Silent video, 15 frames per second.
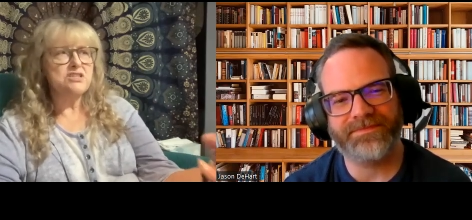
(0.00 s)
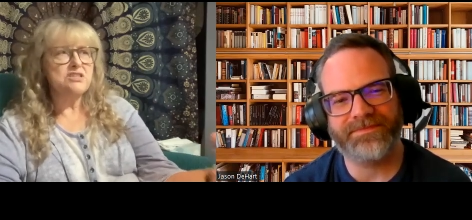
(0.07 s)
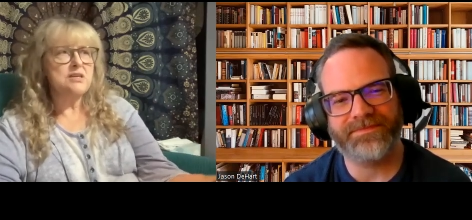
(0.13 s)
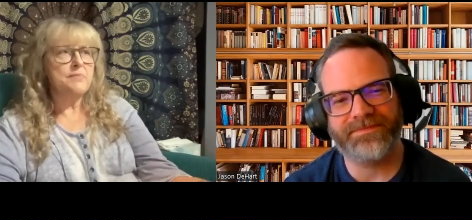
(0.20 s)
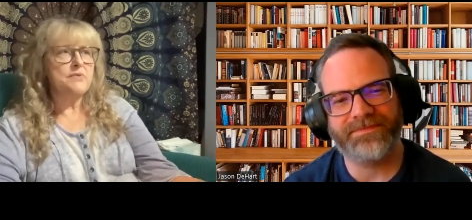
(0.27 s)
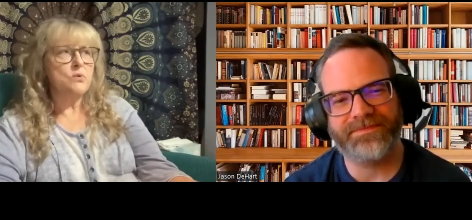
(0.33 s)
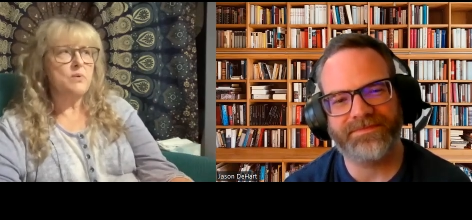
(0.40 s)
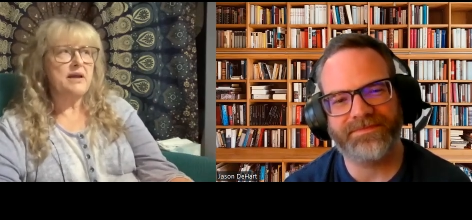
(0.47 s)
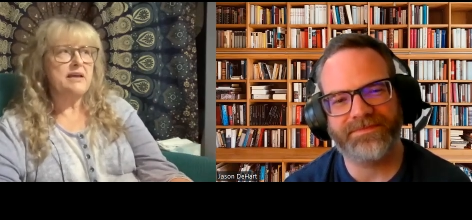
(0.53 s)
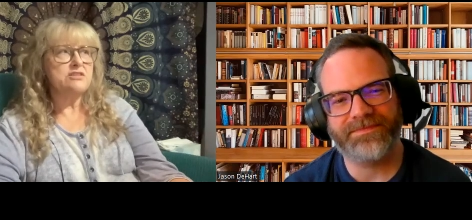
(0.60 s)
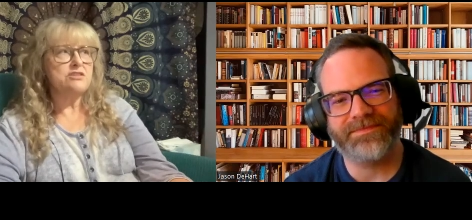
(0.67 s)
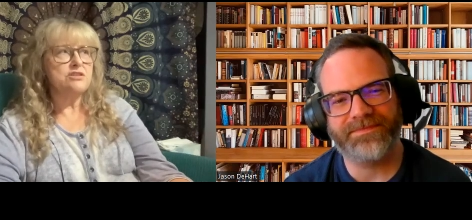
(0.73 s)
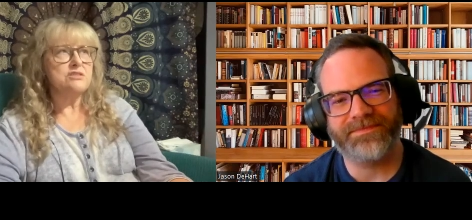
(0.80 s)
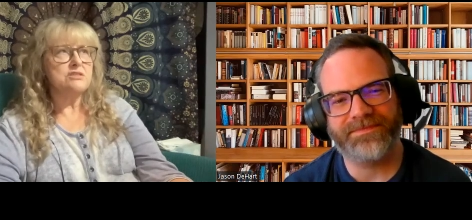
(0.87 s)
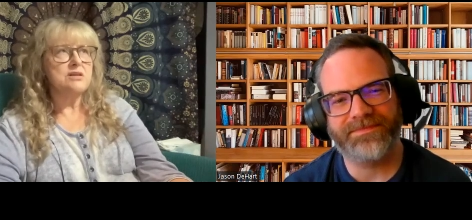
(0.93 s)
Speaker 1: stepped away
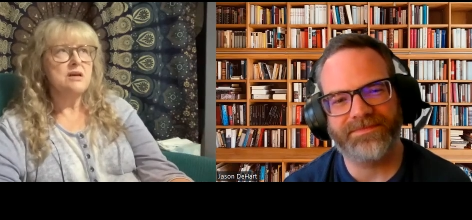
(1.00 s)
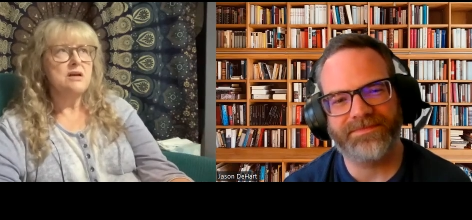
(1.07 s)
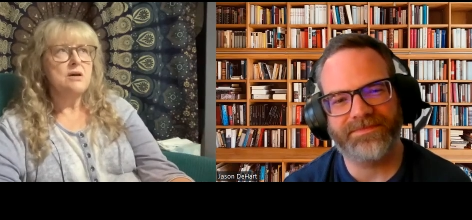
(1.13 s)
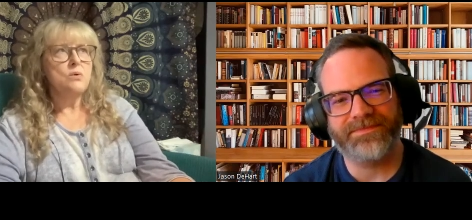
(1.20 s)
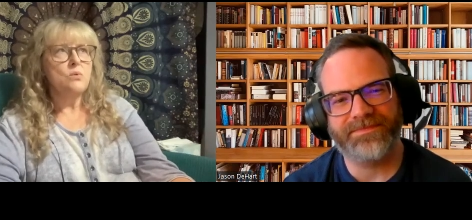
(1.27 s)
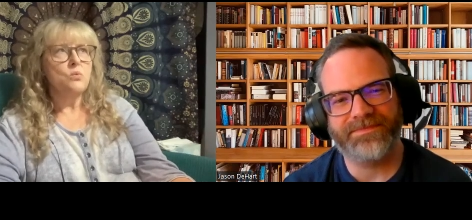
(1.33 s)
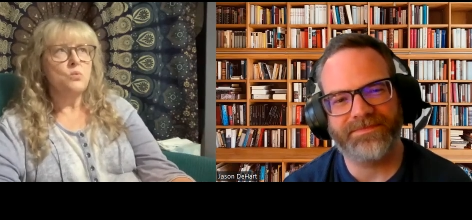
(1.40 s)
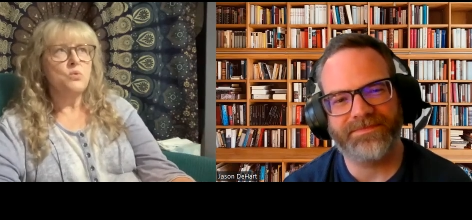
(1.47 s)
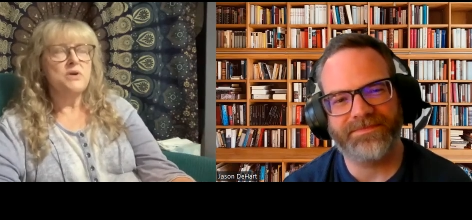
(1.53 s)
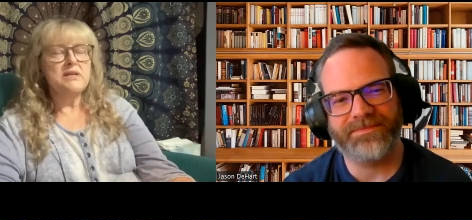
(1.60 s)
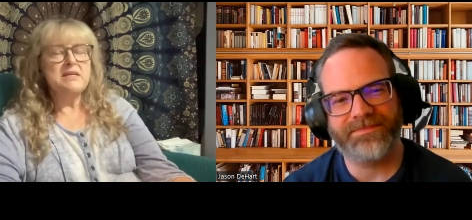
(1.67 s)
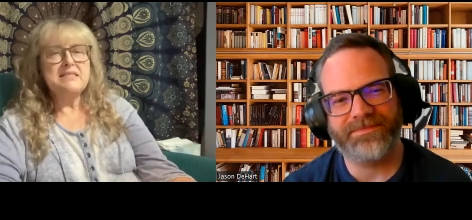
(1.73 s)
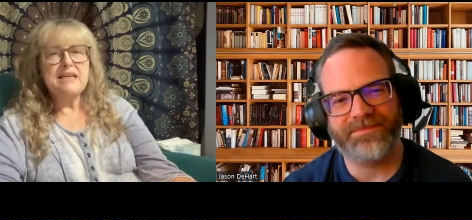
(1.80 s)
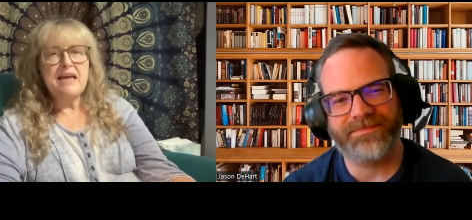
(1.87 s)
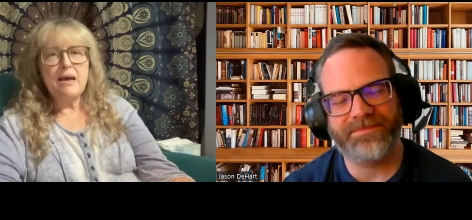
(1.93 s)
as just
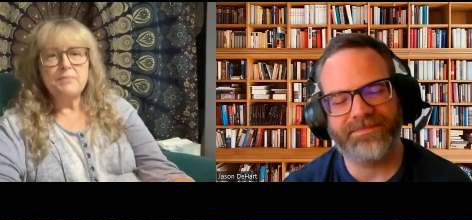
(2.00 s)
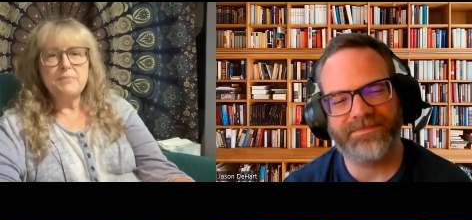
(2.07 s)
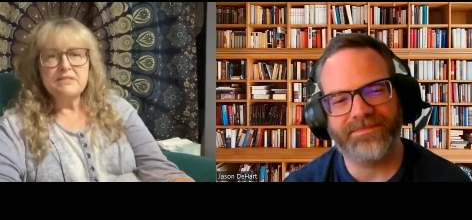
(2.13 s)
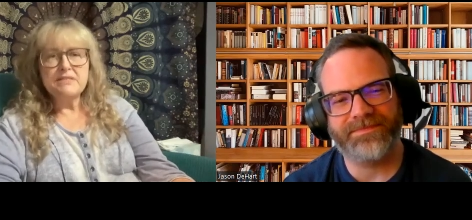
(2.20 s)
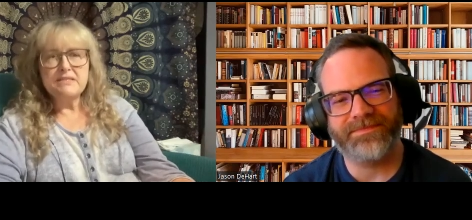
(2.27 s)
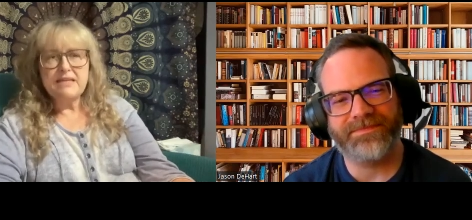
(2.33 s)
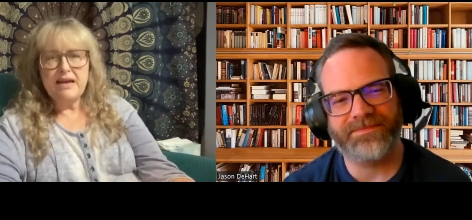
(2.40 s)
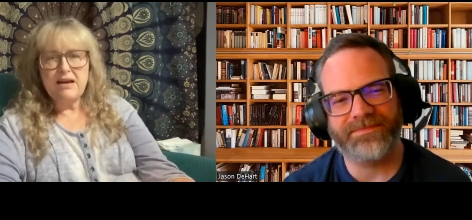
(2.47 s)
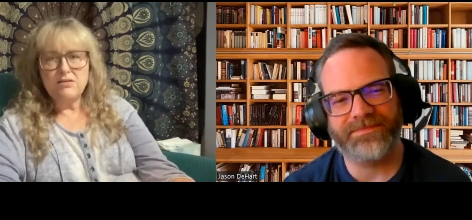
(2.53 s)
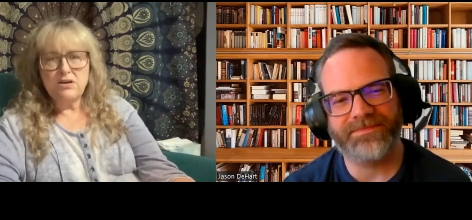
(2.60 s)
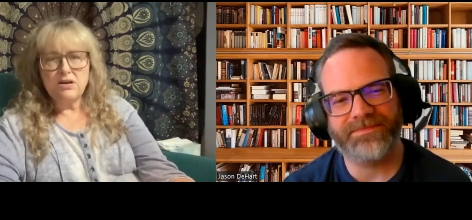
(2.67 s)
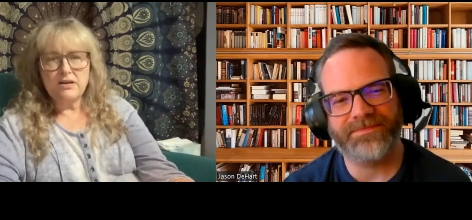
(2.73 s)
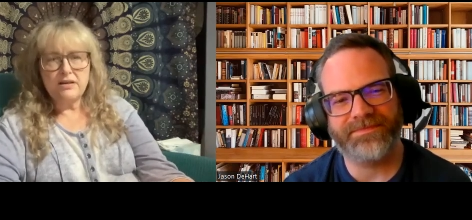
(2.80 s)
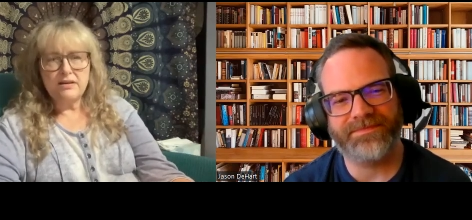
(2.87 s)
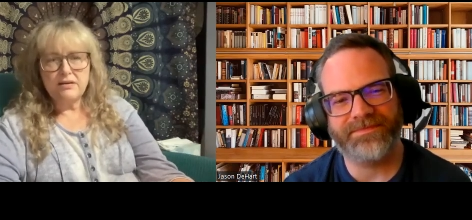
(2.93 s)
really damped down
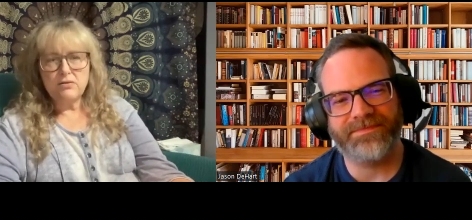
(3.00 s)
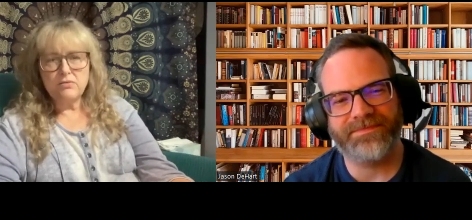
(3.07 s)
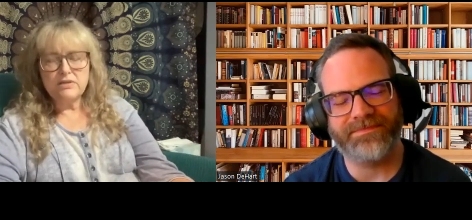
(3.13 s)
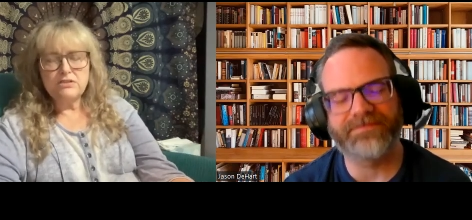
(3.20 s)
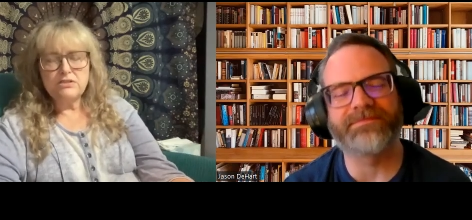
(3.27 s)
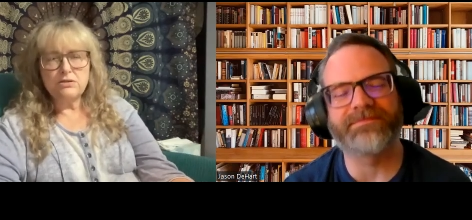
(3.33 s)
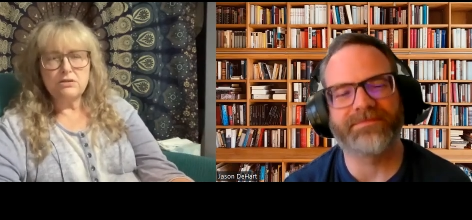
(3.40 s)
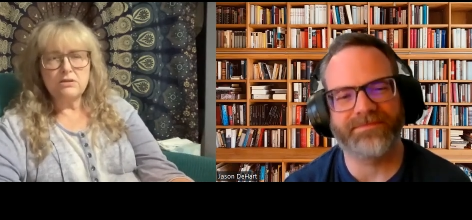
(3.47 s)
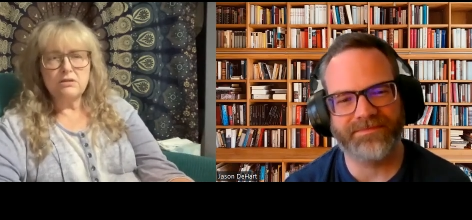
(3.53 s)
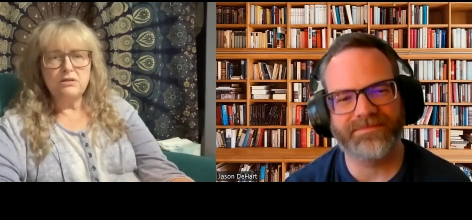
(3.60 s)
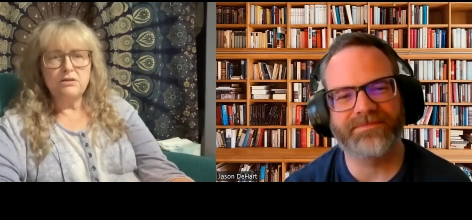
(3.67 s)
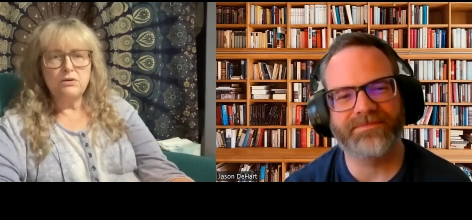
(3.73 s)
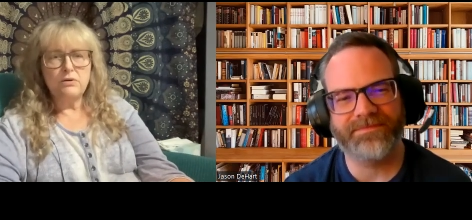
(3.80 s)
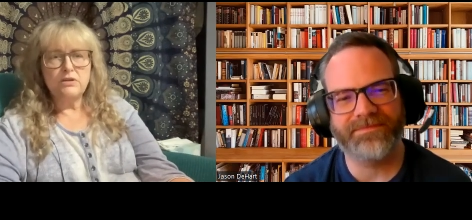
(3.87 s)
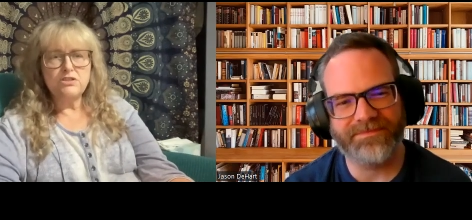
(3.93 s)
on it, and only took
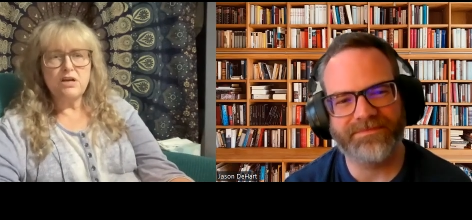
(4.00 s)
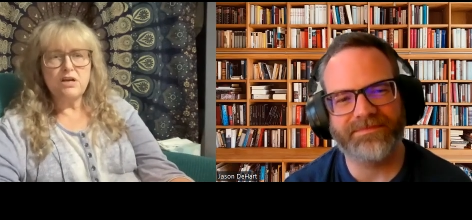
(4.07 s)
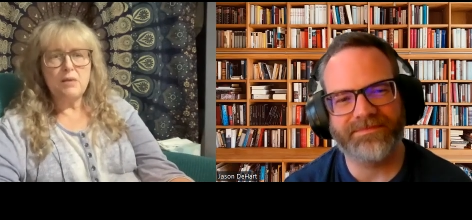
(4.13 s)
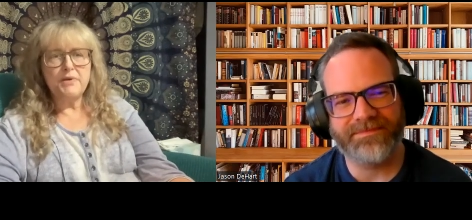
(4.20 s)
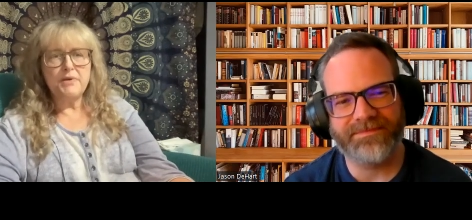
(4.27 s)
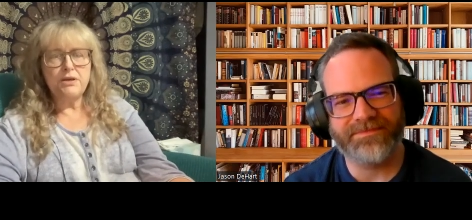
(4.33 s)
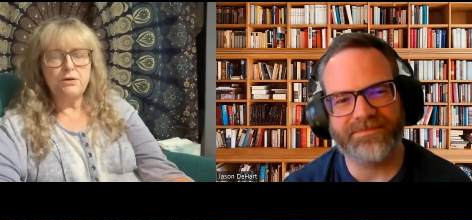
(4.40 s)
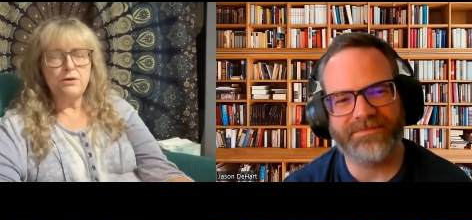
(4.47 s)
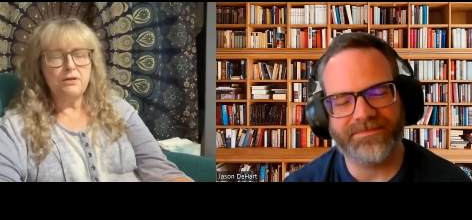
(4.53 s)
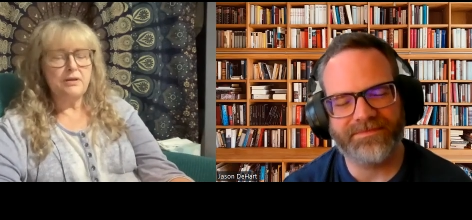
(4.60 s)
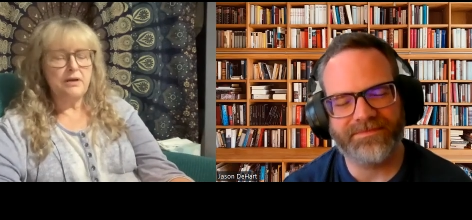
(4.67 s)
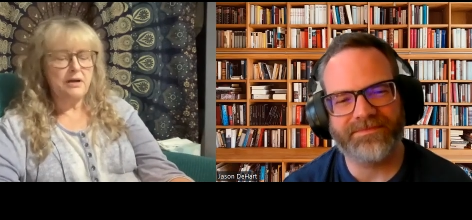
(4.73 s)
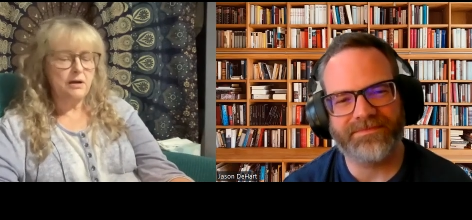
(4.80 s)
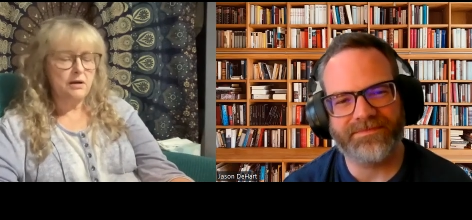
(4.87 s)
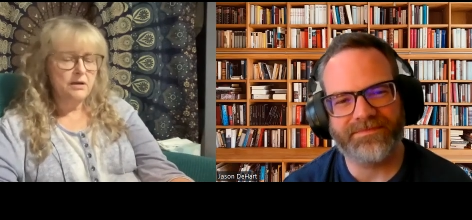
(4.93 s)
you know a job here and
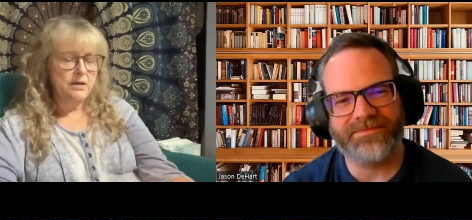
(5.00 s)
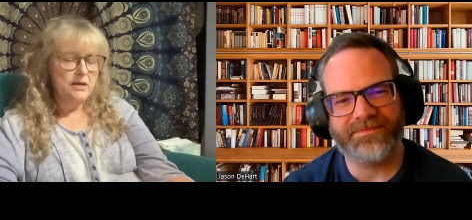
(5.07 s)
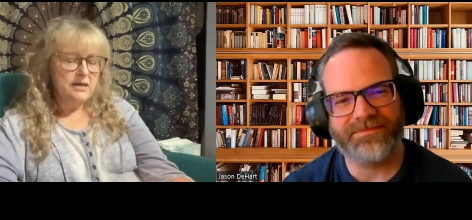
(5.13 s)
there